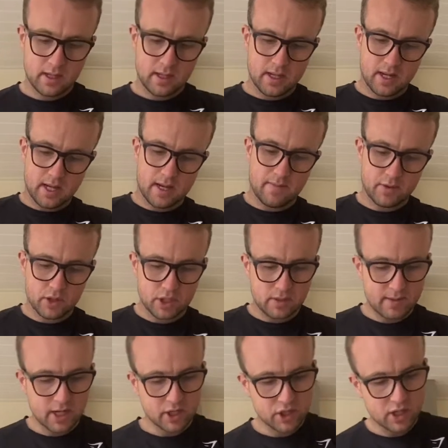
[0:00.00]
just to
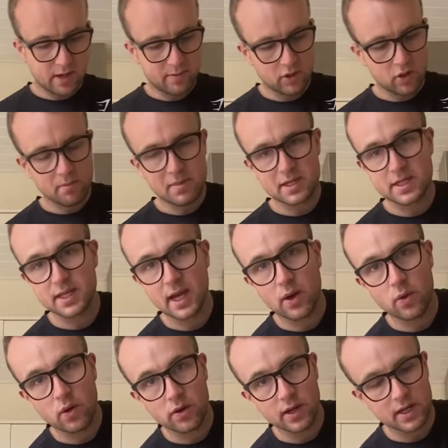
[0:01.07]
make sure I'm not missing
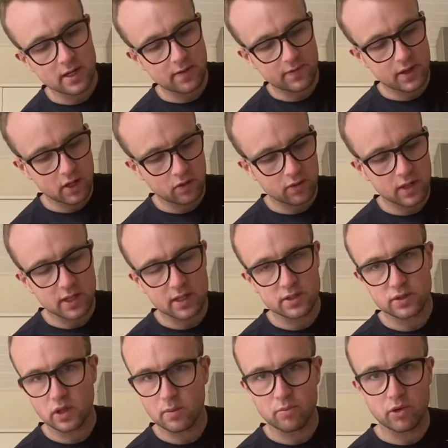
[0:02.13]
out on any of the
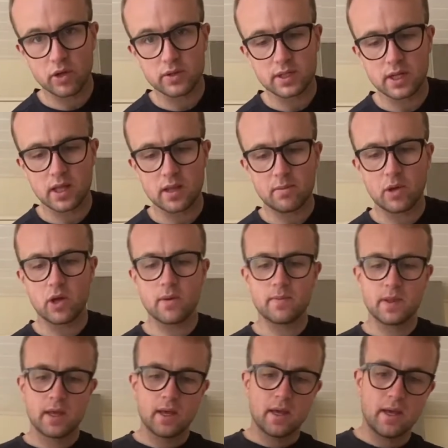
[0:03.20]
ingredients or the protein at the bottom,
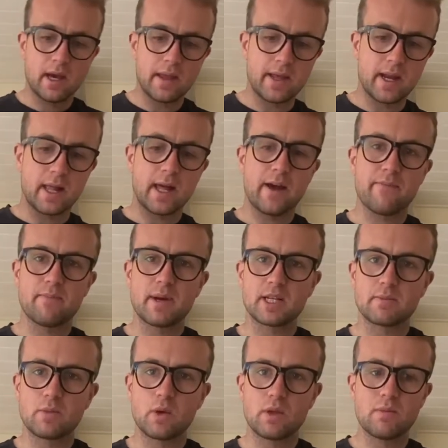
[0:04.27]
and then I'll have my smoothie